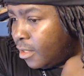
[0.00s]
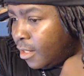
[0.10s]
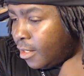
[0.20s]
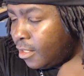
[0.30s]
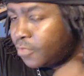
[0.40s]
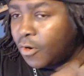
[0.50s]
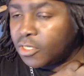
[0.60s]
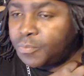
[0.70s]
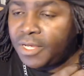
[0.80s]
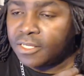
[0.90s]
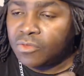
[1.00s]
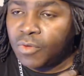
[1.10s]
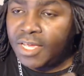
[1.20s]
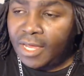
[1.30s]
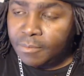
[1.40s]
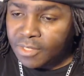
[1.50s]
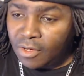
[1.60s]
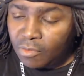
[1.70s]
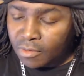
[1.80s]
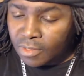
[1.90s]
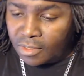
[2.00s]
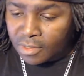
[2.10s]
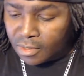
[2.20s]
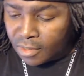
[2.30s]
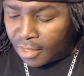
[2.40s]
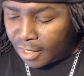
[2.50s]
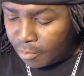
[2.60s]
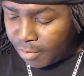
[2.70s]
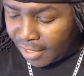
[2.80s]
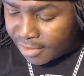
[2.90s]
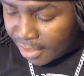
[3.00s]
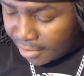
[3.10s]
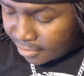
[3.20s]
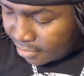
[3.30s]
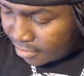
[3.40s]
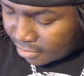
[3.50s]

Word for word: uh, as far as PS3 games go, I didn't buy a ton.